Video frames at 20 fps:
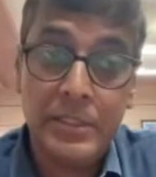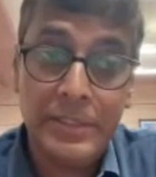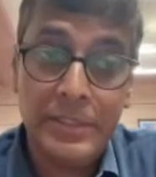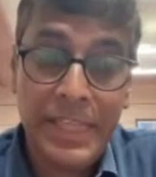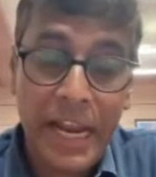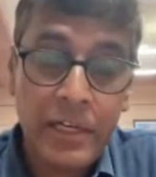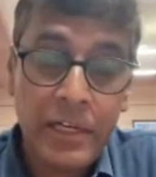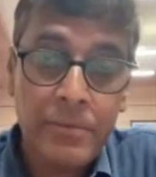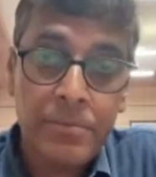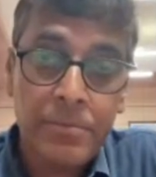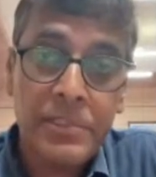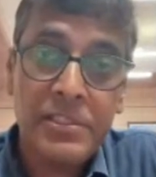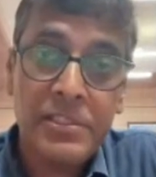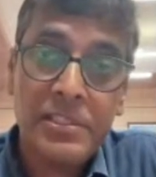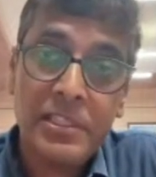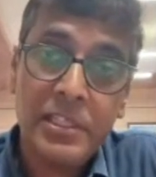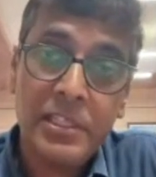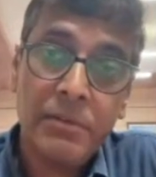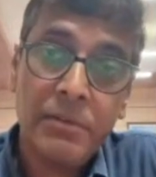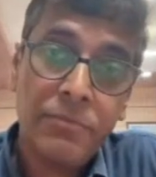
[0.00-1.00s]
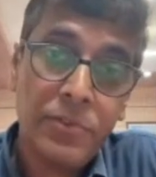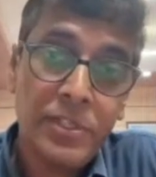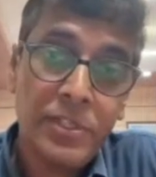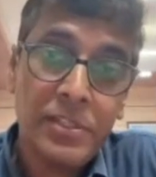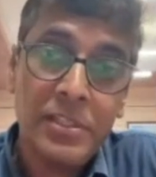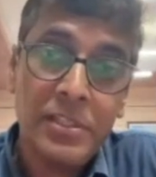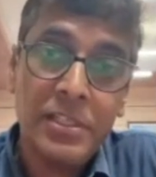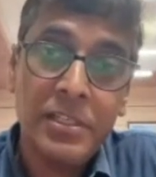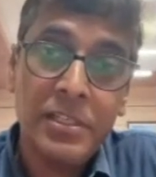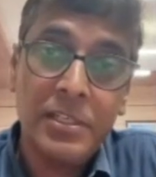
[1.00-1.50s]
that means
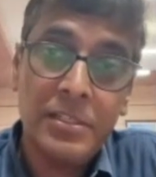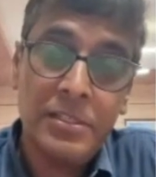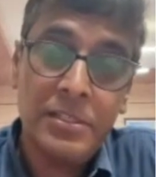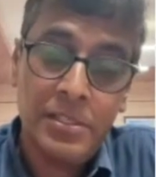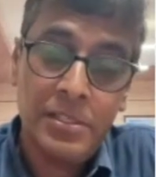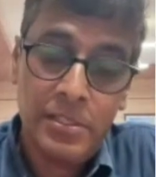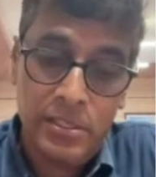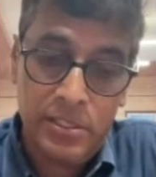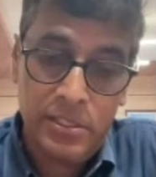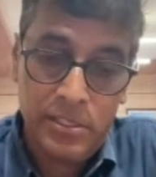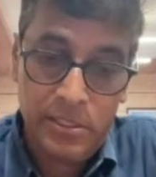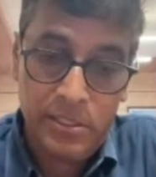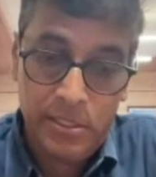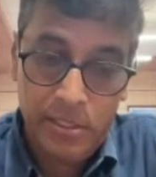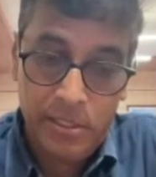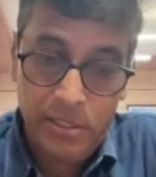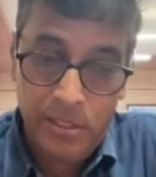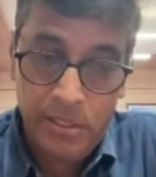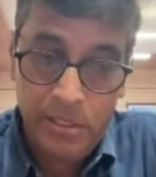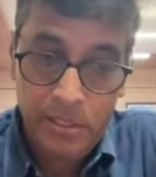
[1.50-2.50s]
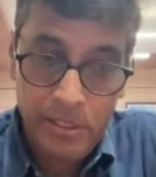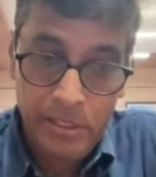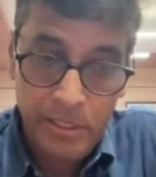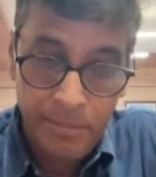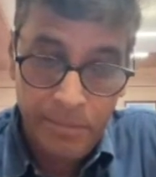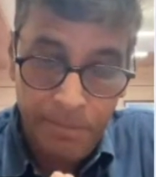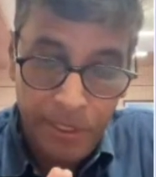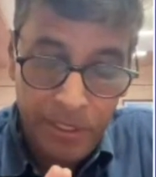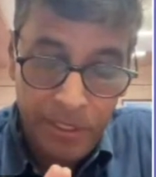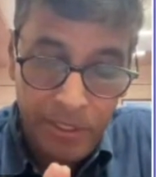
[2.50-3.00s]
everything is
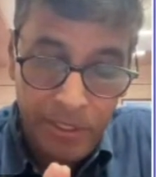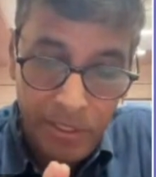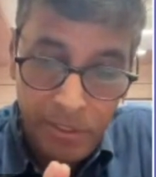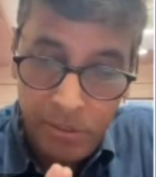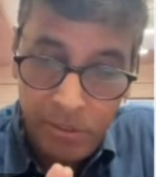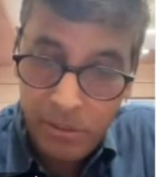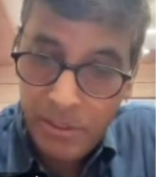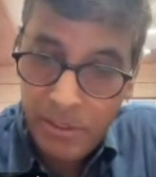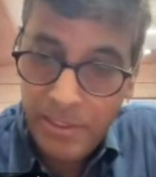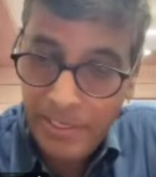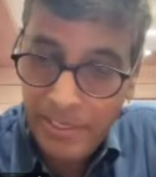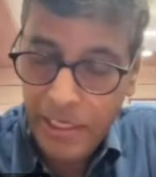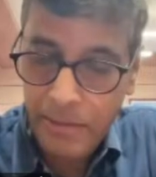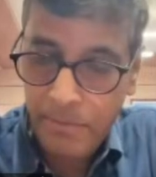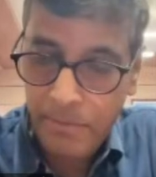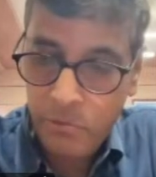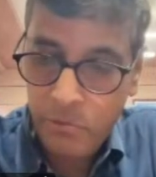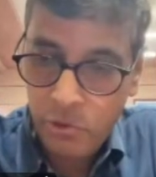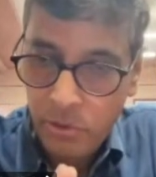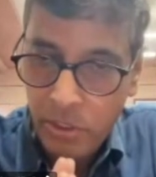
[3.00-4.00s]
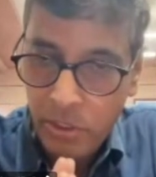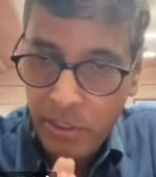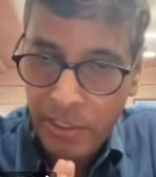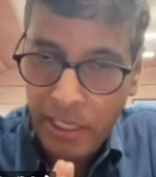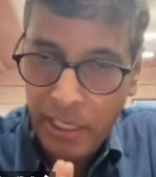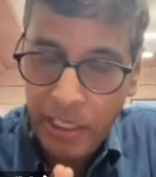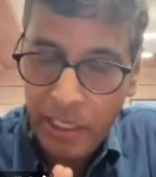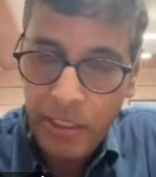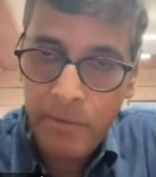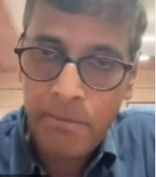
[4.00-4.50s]
depending on the time. So the
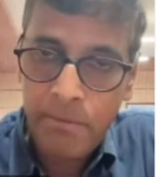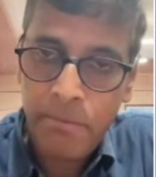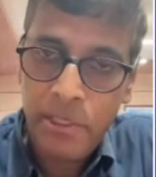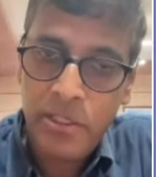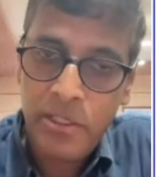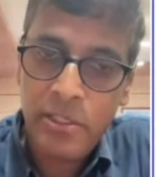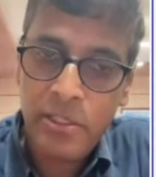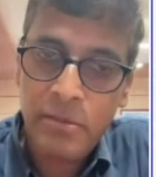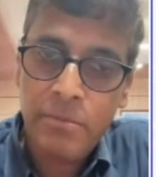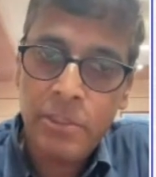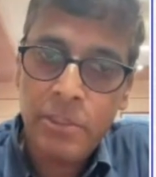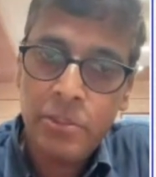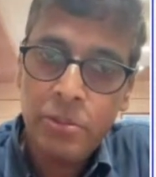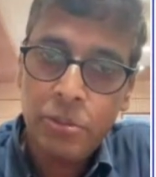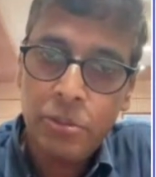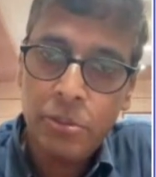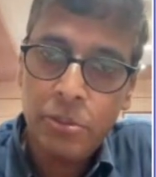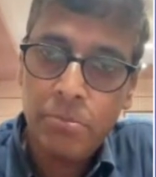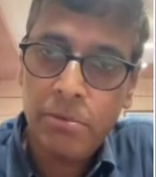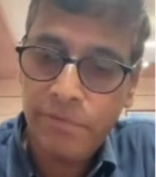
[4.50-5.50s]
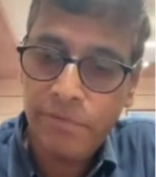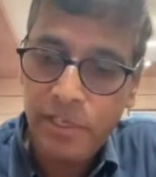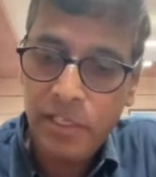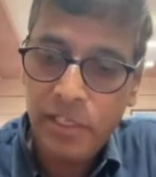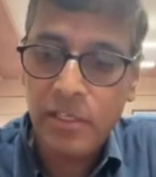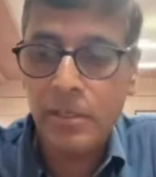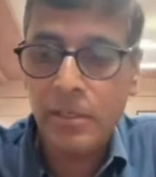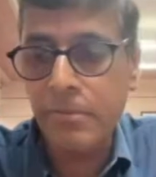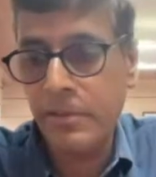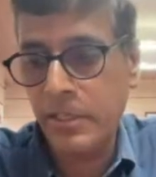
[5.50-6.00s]
time measurement should be
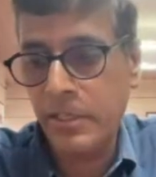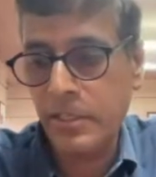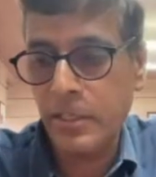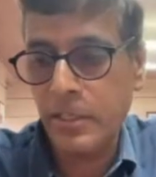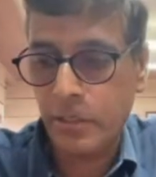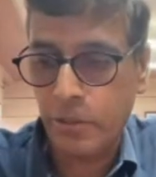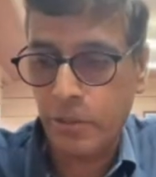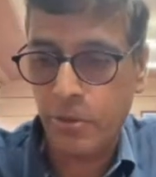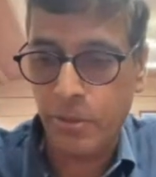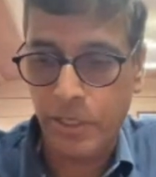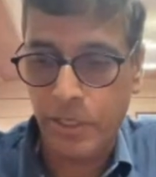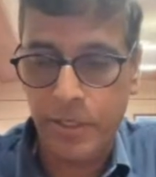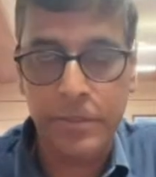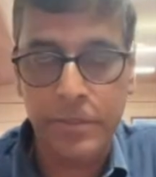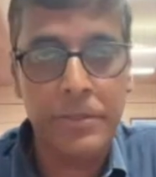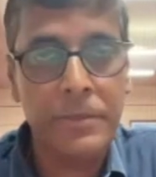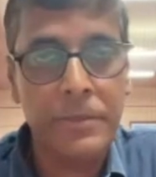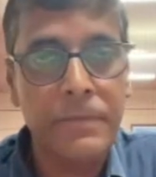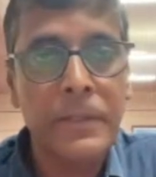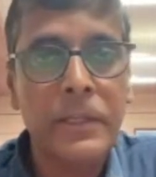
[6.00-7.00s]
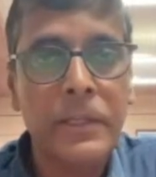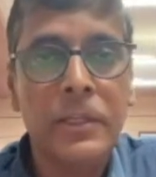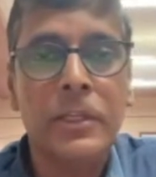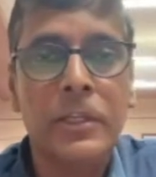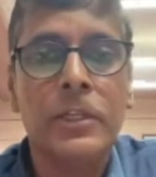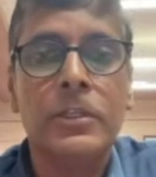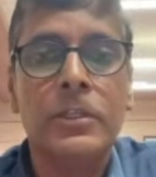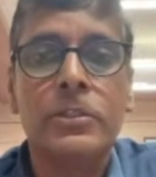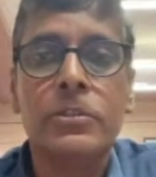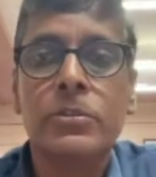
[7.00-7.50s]
very, very accurate.
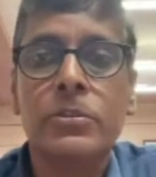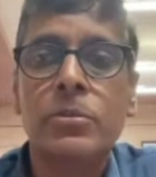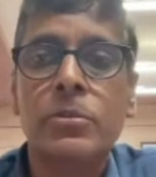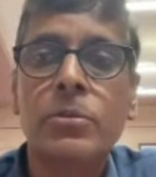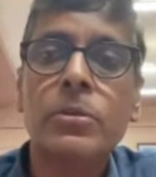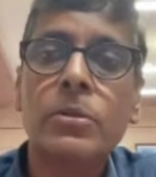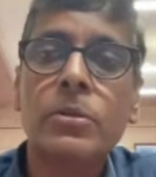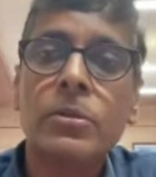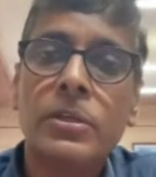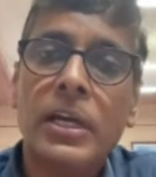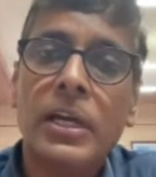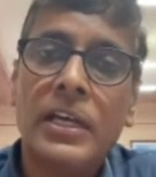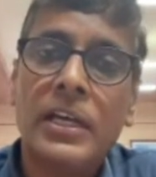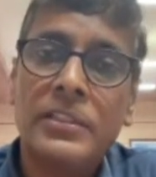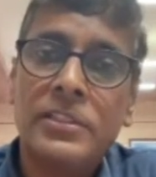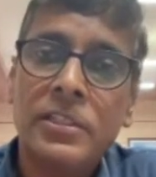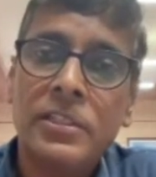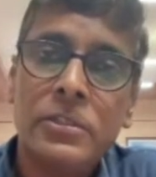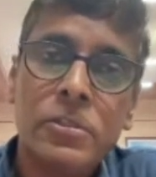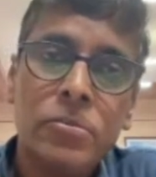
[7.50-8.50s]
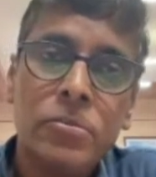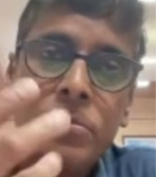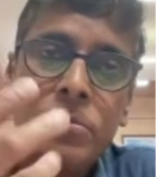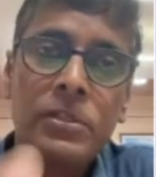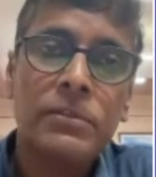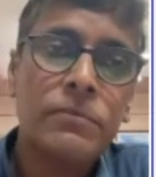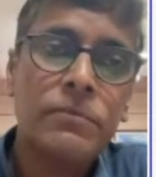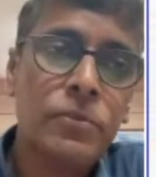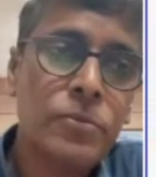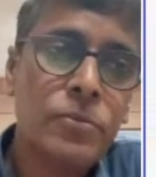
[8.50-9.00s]
So just to
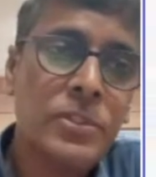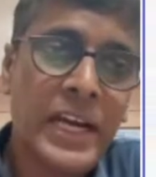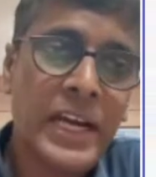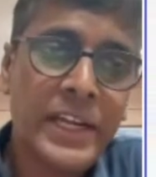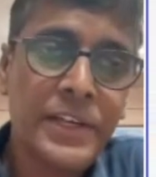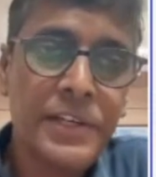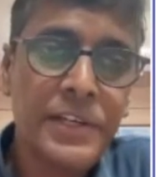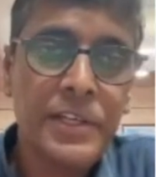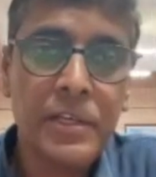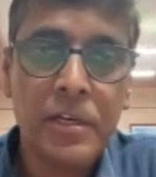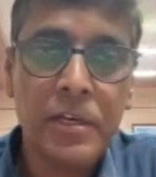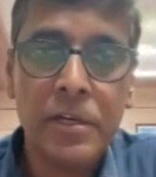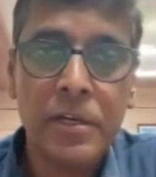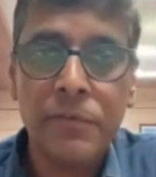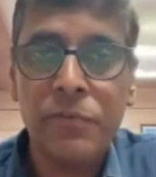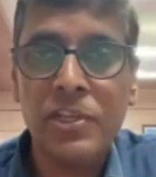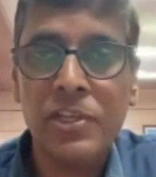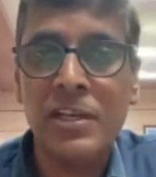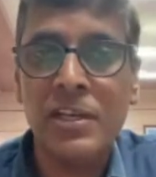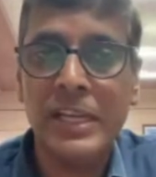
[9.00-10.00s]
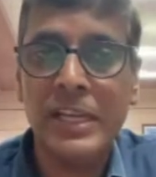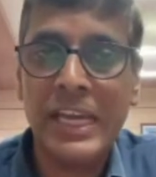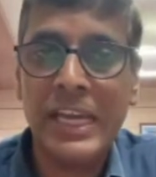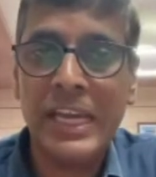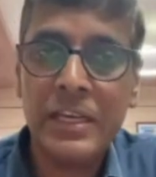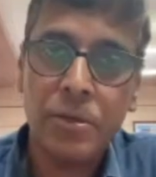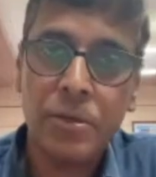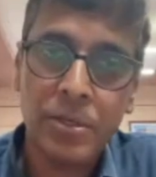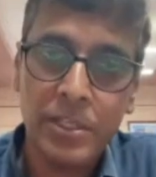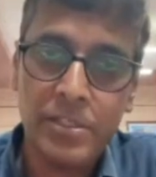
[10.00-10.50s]
give you the idea of the
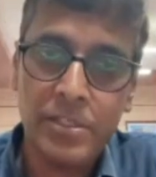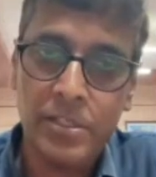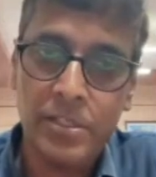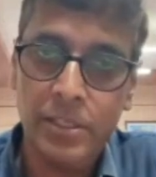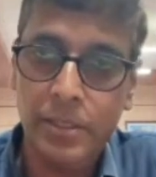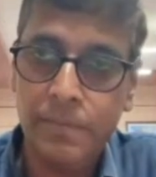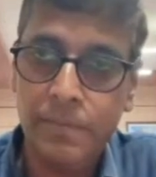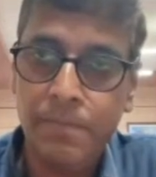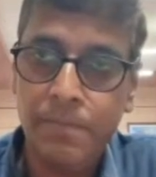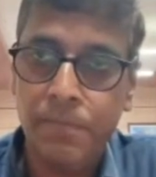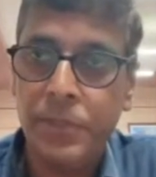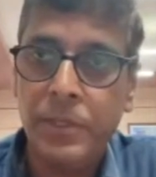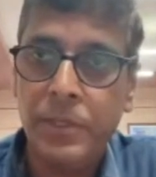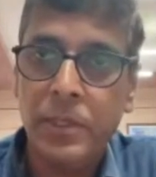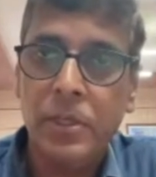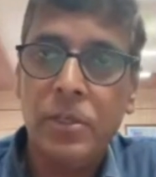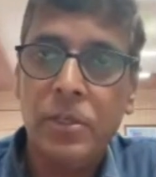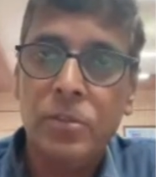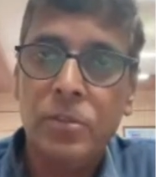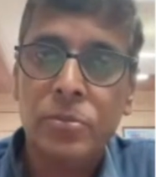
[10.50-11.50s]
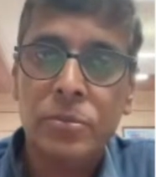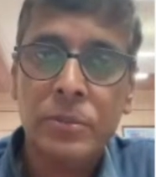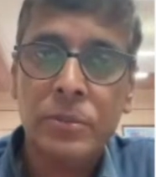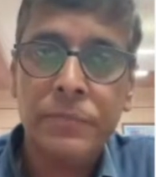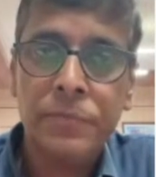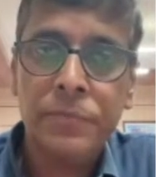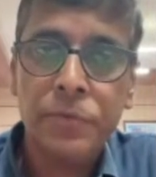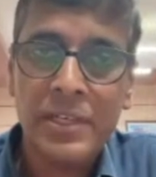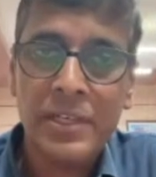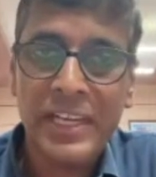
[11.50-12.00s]
accuracy. So
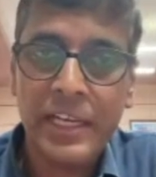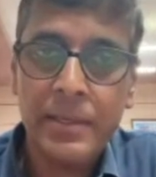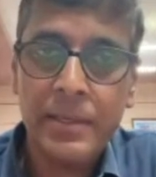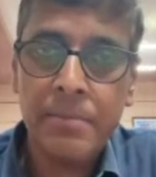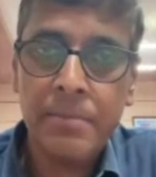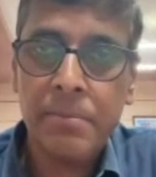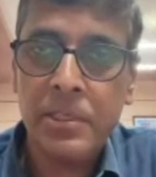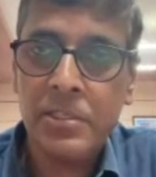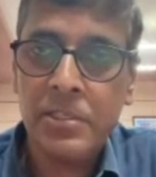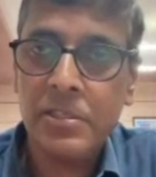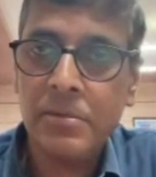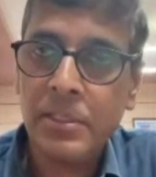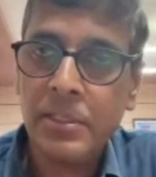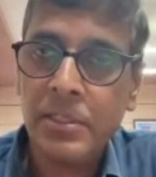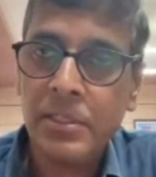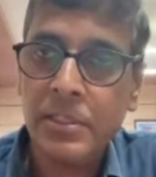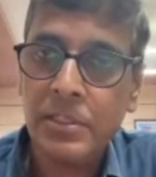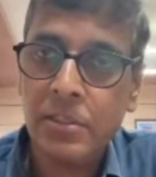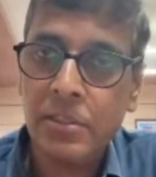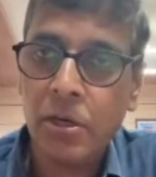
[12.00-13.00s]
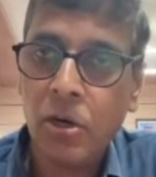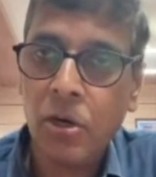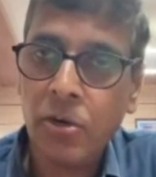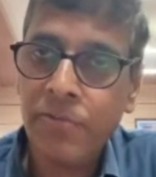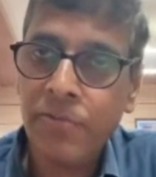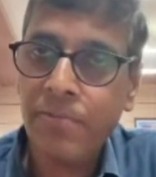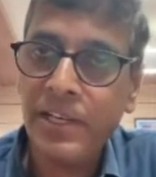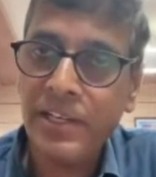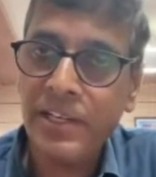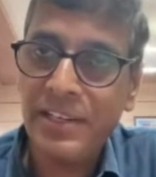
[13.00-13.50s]
if your time measurement is
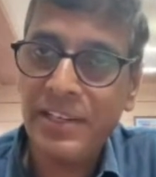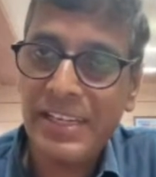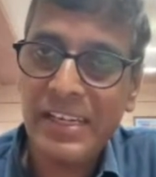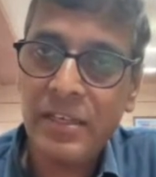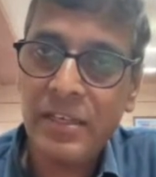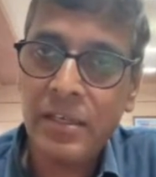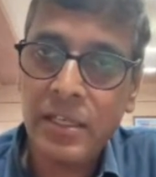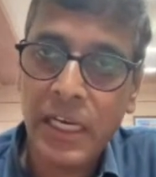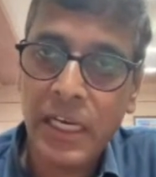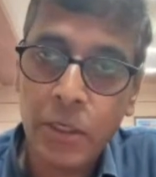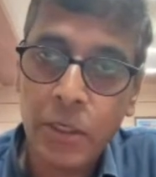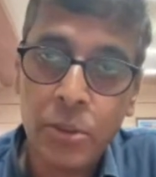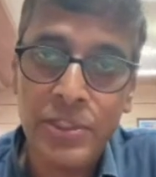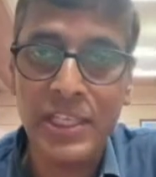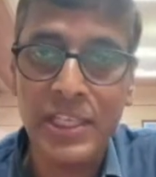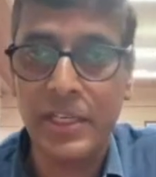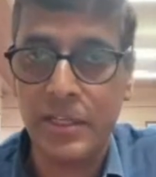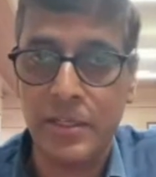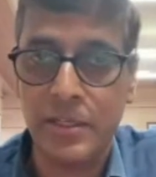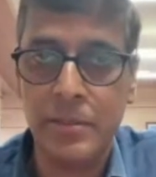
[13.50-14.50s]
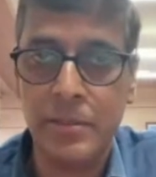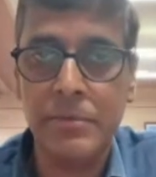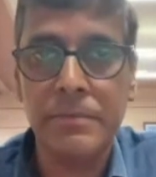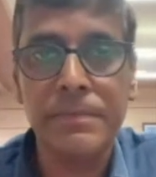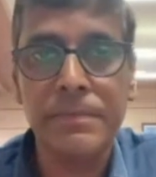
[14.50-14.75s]
off by 10 nanosecond,